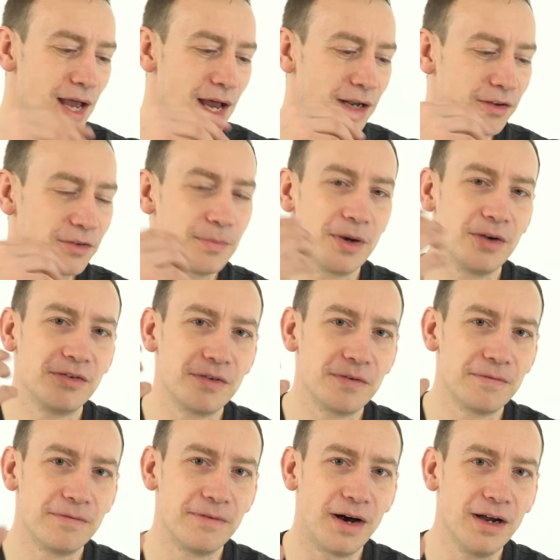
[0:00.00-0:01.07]
And I suppose the
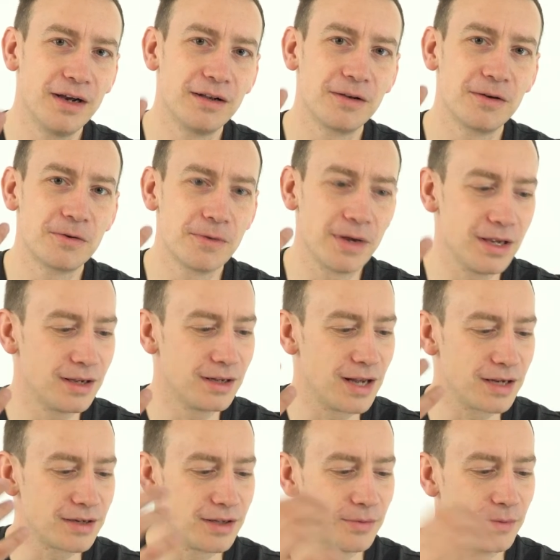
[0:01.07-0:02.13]
final Greek
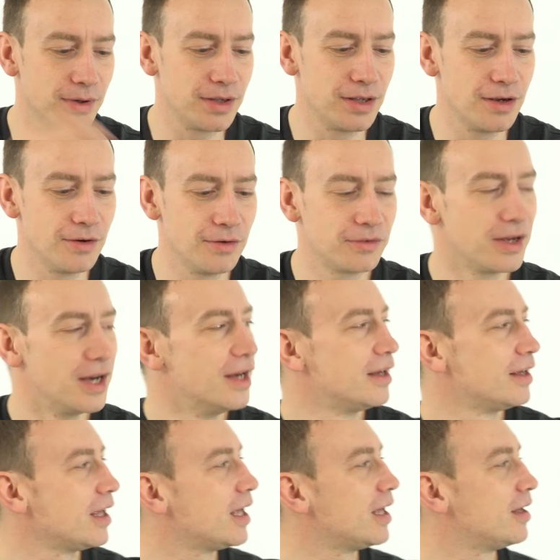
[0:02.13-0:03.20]
letter that we use
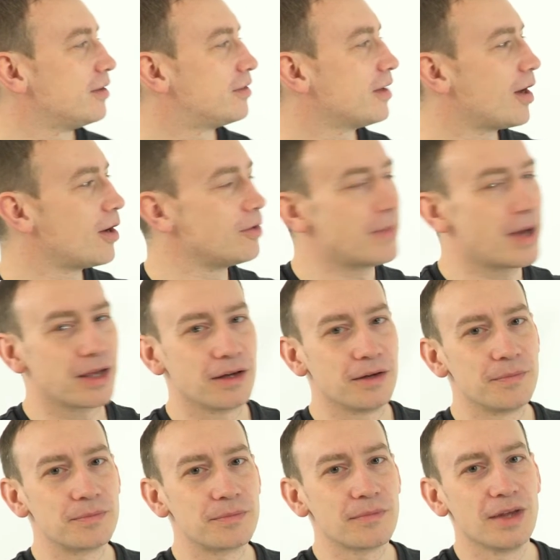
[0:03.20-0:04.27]
is
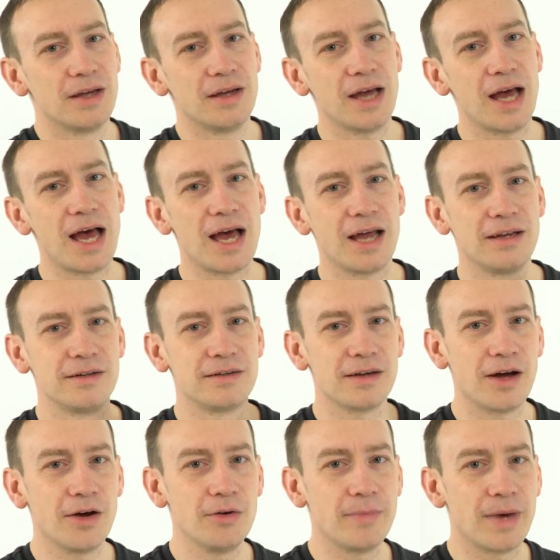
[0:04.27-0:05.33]
omega. And
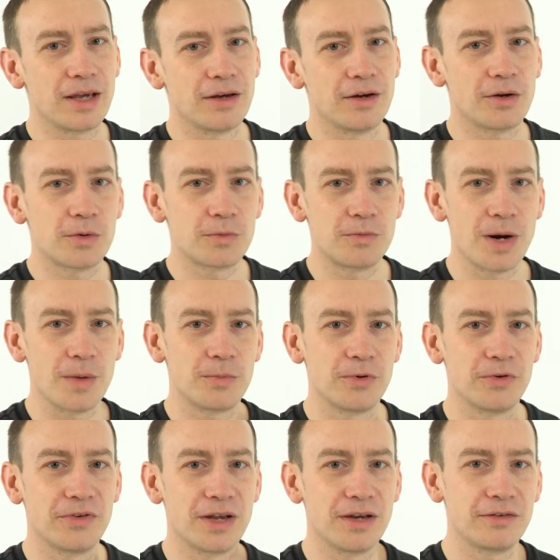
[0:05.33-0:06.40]
omega
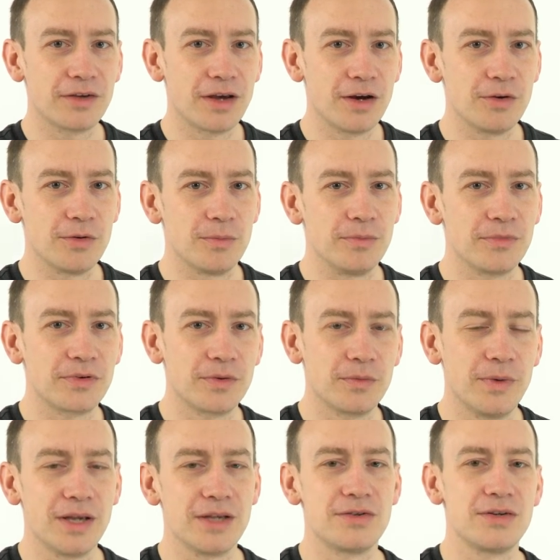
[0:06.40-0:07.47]
represents ohms,
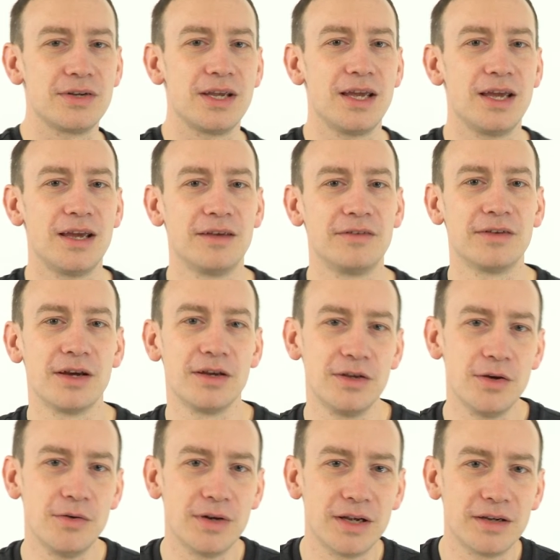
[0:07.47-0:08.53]
which is a
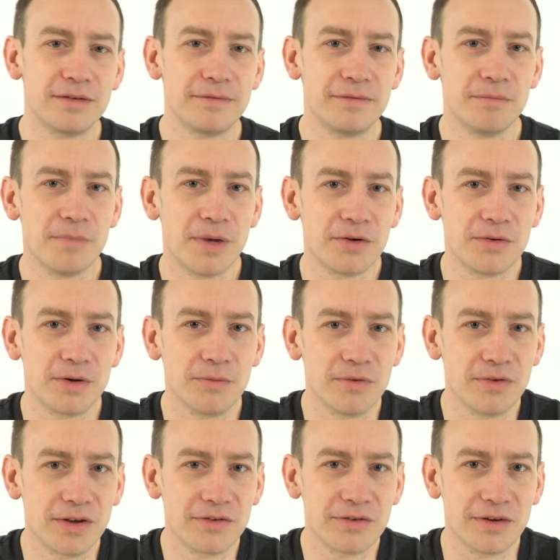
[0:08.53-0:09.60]
unit for measuring
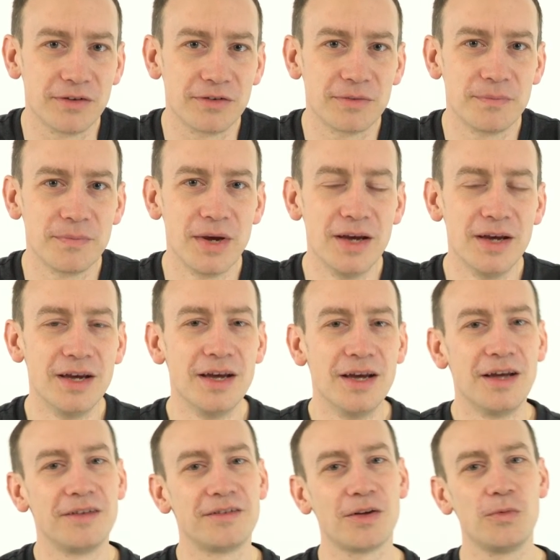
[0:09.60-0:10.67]
resistance.
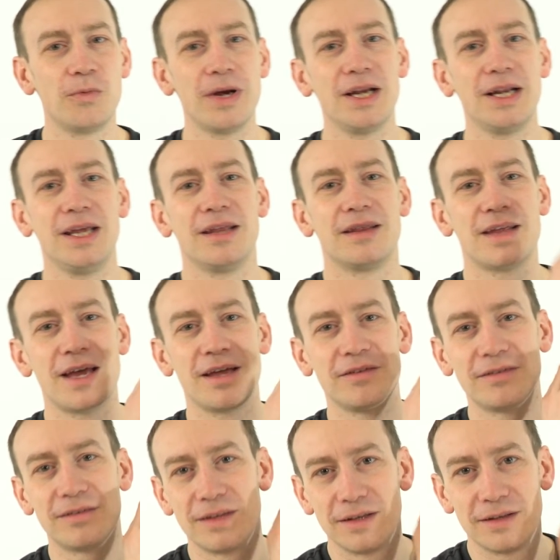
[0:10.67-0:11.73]
So really,
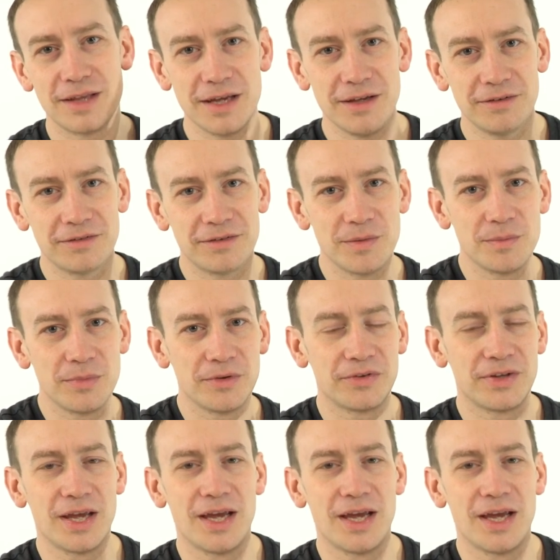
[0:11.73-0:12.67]
there's these symbols